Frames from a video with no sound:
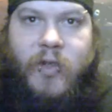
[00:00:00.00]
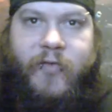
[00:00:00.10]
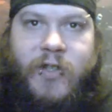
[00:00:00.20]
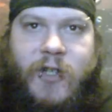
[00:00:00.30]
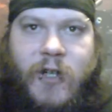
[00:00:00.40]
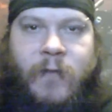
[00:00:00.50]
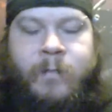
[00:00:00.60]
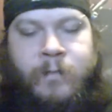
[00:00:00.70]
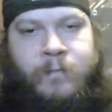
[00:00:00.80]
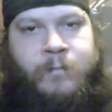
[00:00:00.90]
into a different jug,
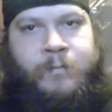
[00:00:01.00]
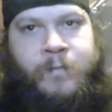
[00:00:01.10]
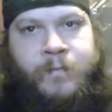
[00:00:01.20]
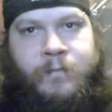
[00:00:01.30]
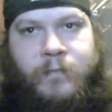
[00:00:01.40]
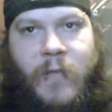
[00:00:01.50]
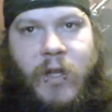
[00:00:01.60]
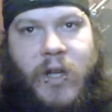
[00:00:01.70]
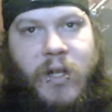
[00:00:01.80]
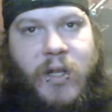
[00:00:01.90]

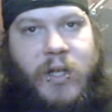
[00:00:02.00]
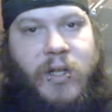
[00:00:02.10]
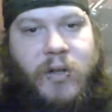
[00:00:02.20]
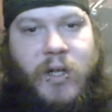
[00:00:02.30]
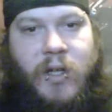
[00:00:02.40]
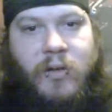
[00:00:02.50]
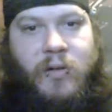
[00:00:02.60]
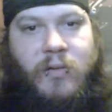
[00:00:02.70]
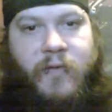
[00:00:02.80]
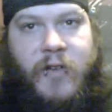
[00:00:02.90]
and then you can
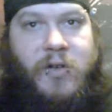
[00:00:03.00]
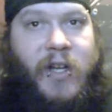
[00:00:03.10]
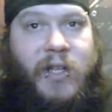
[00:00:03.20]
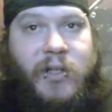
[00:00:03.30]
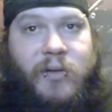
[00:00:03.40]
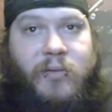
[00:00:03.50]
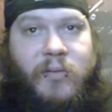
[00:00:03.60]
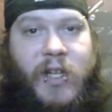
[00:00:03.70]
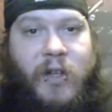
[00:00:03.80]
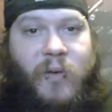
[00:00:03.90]
either refrigerate it
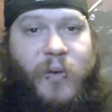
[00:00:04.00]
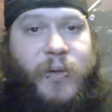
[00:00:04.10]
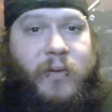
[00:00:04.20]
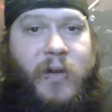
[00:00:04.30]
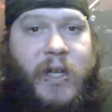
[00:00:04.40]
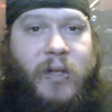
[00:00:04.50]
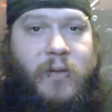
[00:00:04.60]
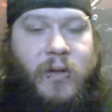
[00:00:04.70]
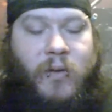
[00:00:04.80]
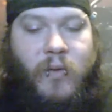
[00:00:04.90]
and get it cold and drink it,
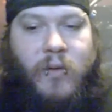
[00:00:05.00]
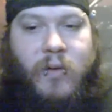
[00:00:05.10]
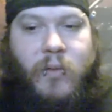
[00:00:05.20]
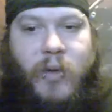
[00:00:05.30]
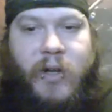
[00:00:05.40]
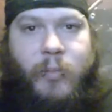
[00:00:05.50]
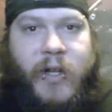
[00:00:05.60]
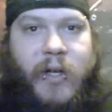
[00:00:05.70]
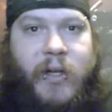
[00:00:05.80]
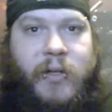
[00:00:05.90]
or what I'm
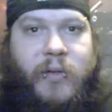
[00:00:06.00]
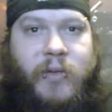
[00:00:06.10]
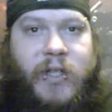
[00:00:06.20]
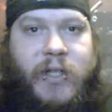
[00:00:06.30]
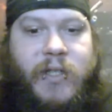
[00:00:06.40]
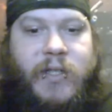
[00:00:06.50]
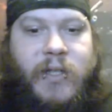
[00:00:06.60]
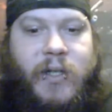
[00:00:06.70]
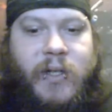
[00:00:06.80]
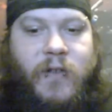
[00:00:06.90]
planning on doing
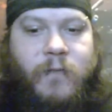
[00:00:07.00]
is